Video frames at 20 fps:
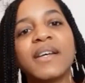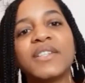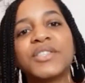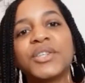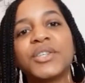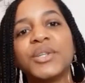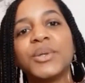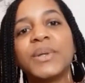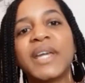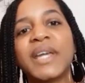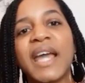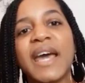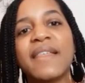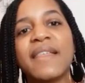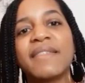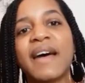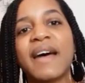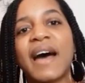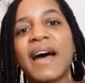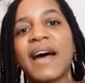So you get
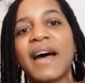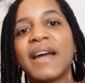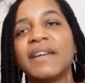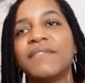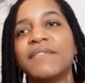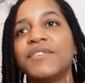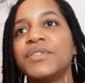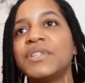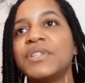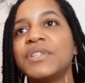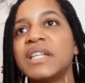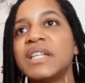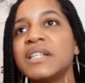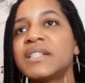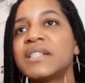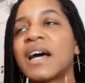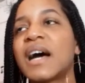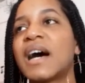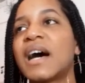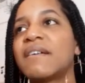that, if you
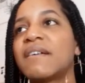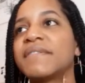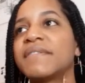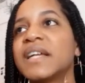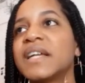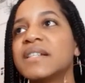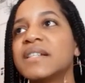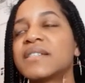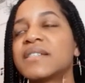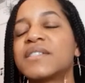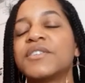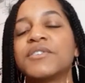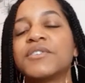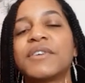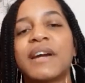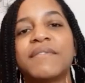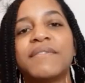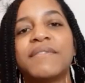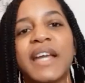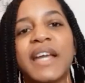need to have instant
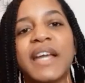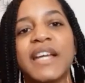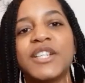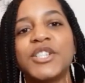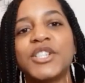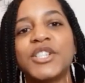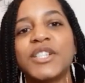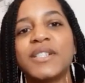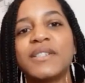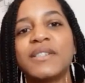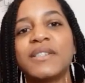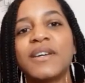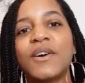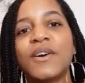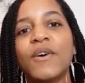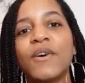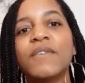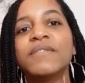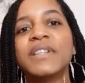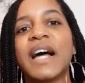gratification
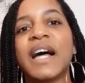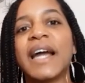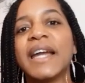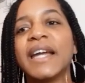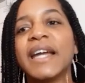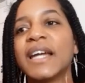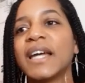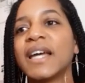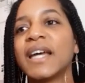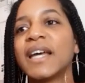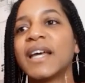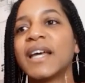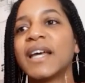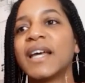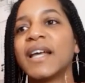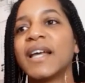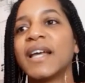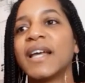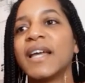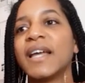of like,
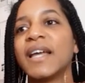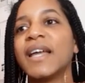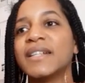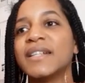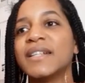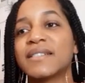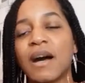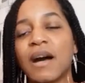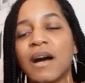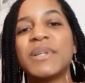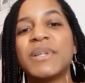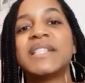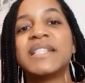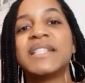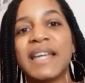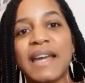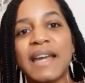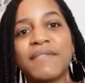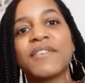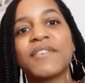it's coming
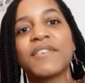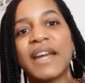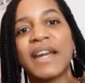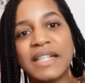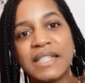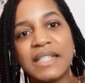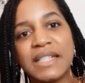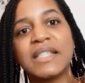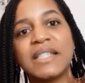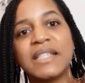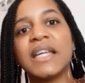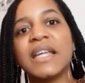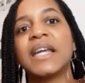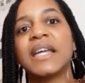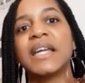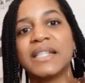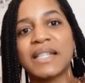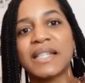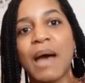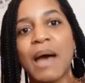together, I can see
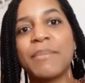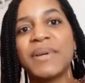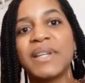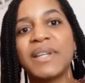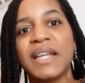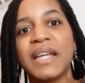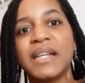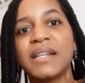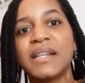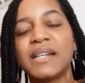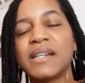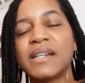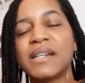it, it's happening,